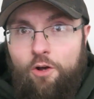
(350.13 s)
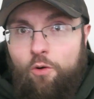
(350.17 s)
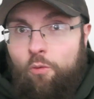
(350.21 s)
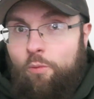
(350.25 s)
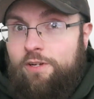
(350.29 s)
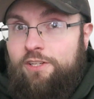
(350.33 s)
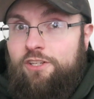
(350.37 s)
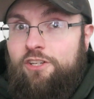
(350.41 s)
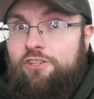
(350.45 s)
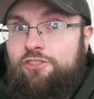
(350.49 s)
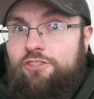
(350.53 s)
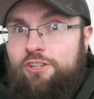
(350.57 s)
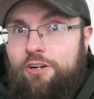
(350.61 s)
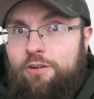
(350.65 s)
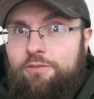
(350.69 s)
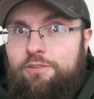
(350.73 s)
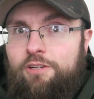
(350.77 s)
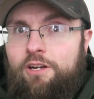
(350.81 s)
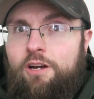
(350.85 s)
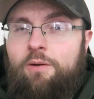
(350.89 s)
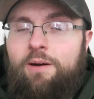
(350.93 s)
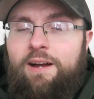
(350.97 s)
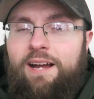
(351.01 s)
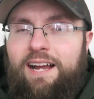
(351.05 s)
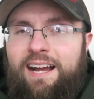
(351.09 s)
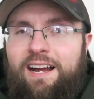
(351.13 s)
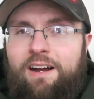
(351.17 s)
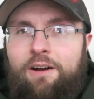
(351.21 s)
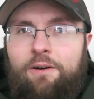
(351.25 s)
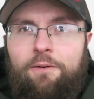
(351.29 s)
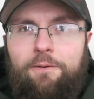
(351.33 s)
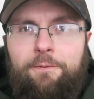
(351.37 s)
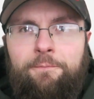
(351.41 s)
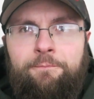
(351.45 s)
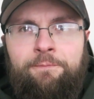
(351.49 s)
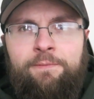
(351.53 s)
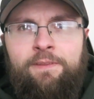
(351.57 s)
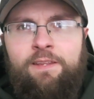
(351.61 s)
We just don't know
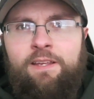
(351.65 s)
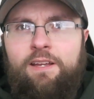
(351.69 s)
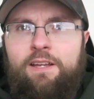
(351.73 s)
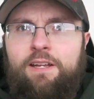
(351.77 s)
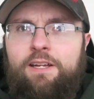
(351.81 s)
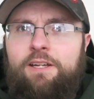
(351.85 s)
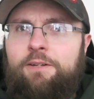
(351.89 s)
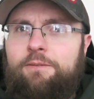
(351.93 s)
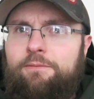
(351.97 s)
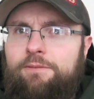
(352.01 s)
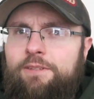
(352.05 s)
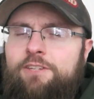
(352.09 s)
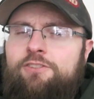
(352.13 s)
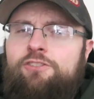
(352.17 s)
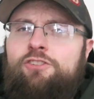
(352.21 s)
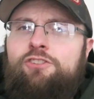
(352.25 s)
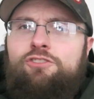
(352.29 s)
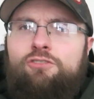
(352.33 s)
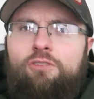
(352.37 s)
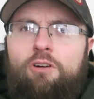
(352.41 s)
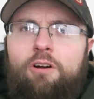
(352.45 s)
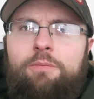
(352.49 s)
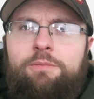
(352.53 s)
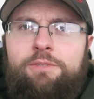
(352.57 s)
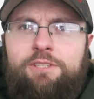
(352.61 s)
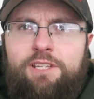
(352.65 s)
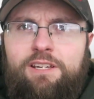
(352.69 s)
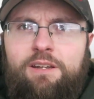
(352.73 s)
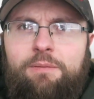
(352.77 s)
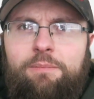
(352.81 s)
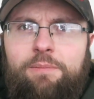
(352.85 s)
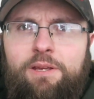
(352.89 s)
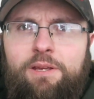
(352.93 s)
how. Ninja Storm's gonna